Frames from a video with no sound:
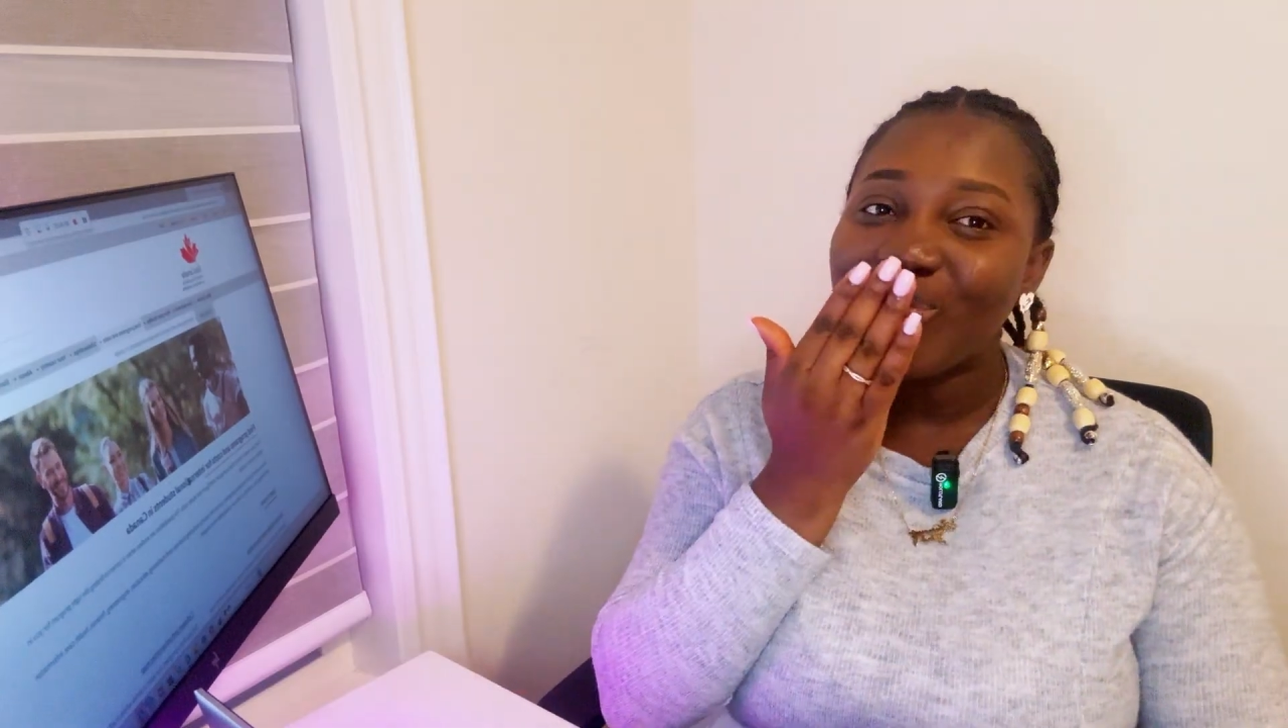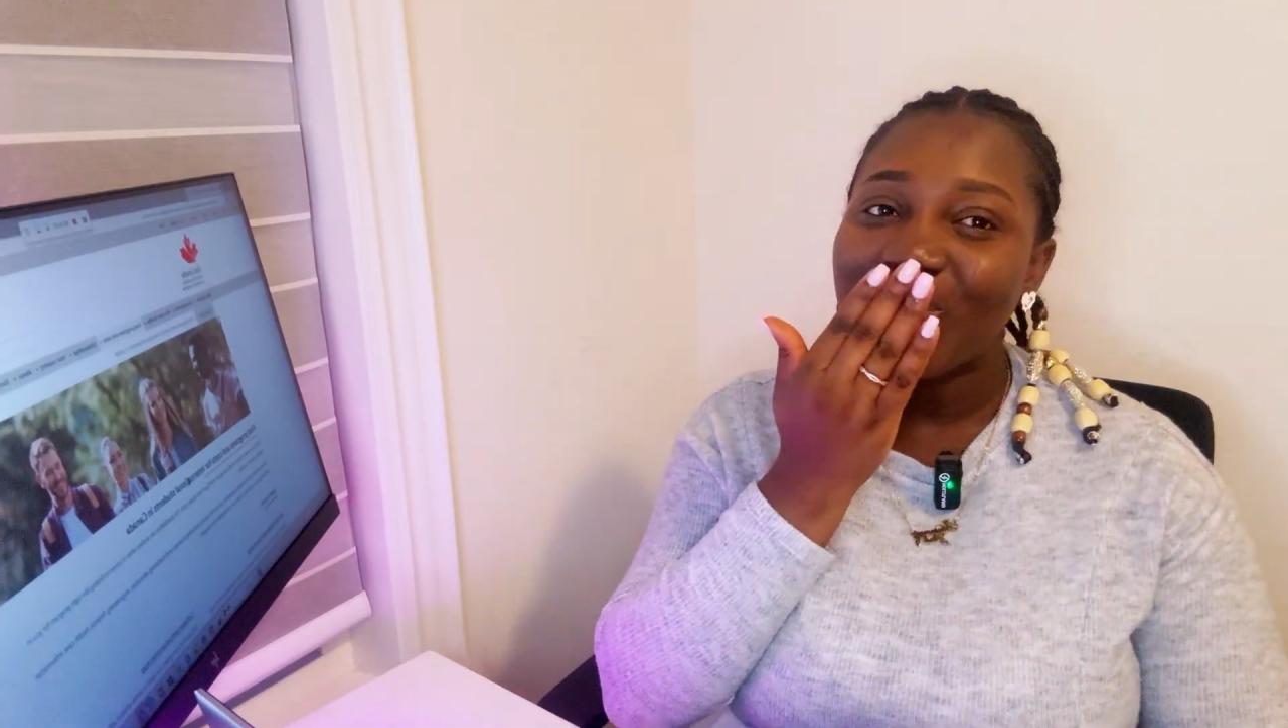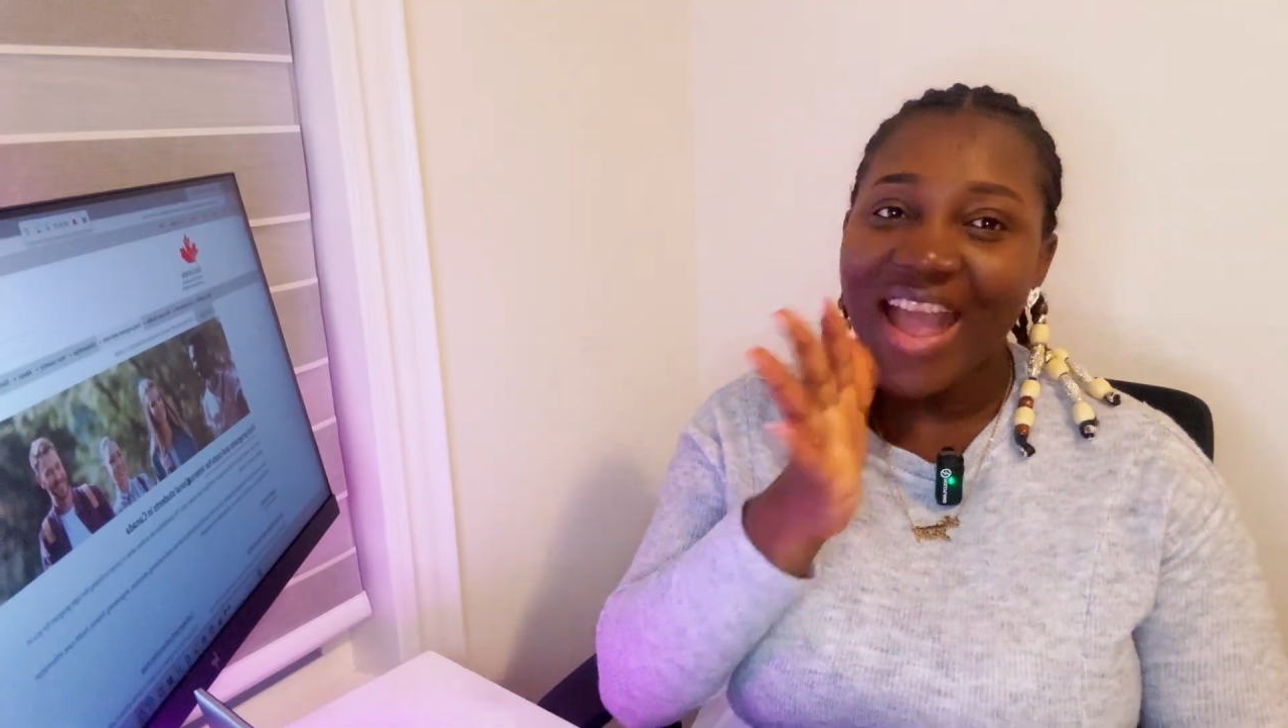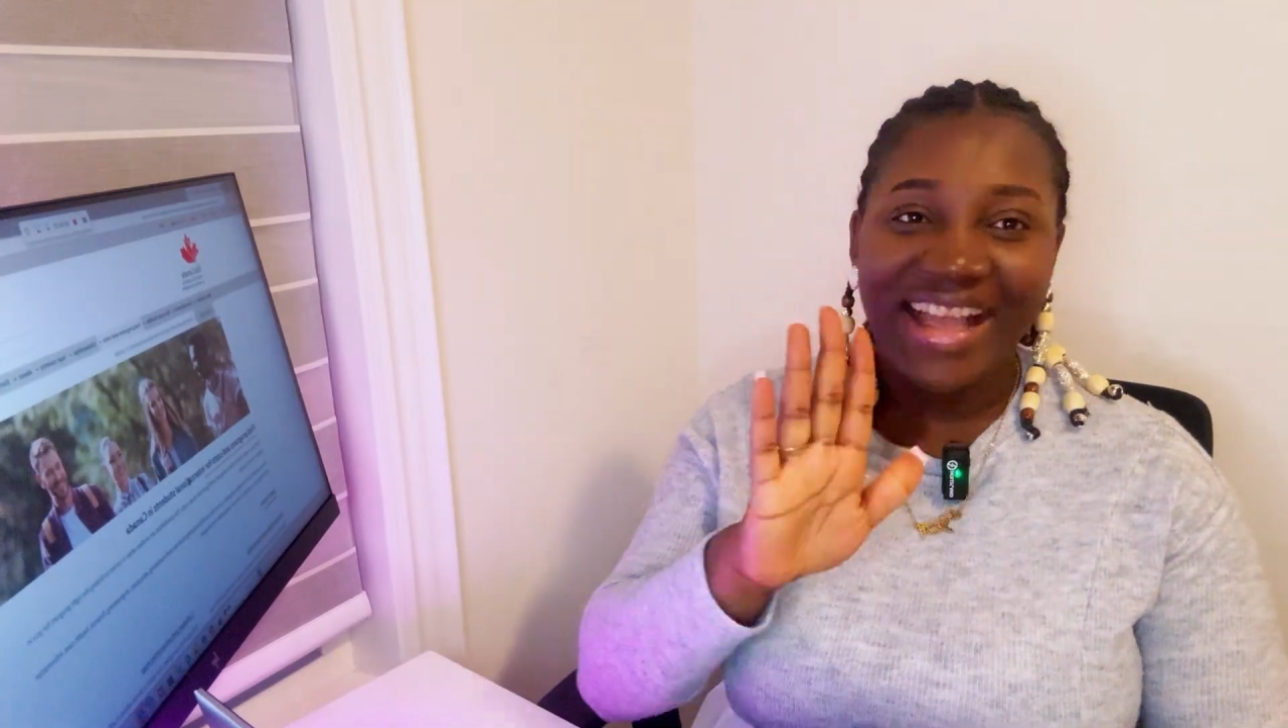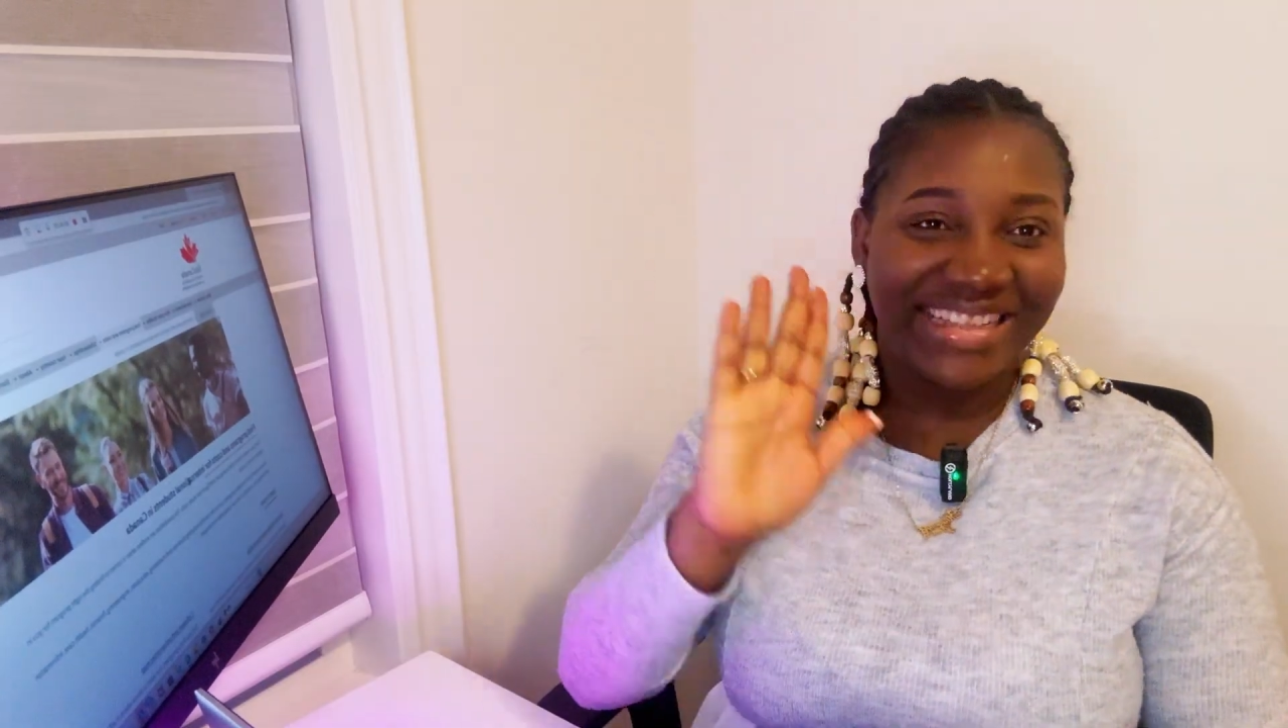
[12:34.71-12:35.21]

Mwah.